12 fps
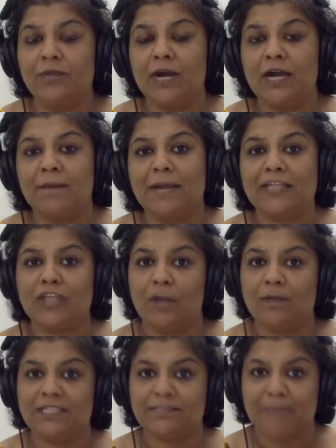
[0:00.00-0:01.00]
work by
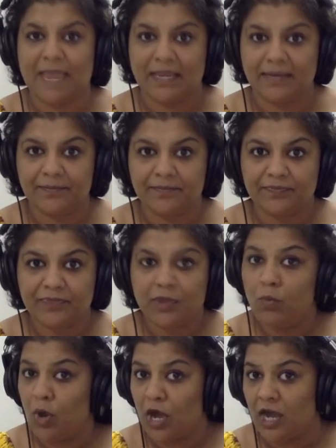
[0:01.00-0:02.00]
Thomas Paine
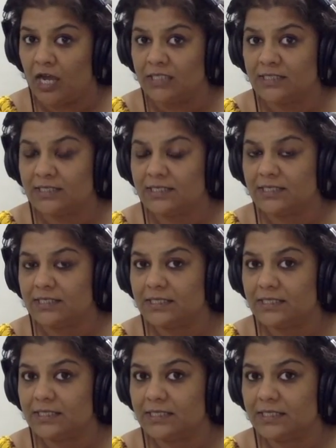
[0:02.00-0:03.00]

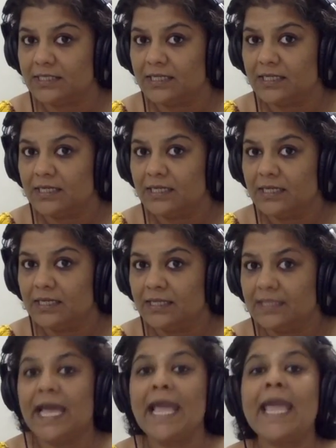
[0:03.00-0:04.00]
was
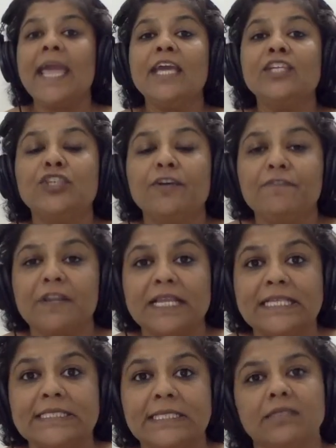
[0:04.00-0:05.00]
The Age of
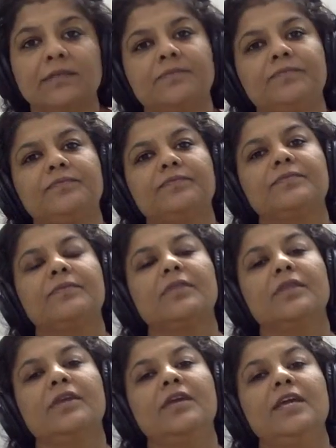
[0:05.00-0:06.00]
Reason.
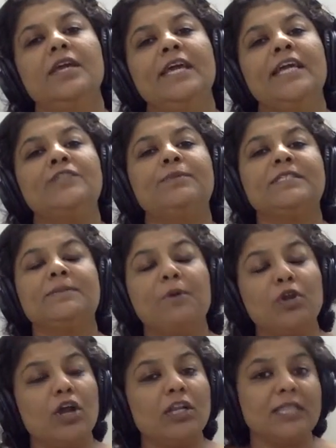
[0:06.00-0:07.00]
It was a
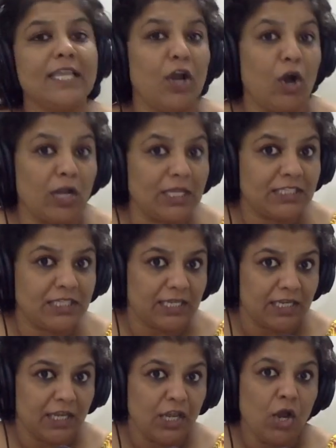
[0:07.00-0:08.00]
book on
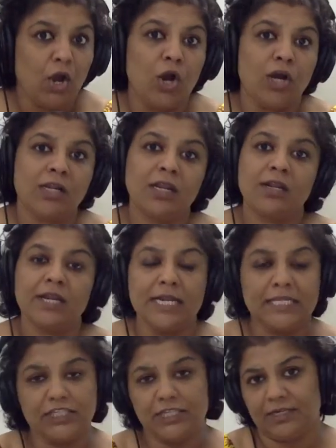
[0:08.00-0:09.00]
theology or
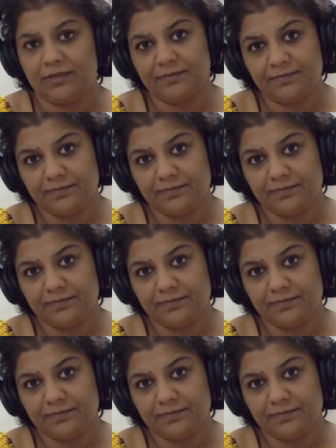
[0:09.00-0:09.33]
religion.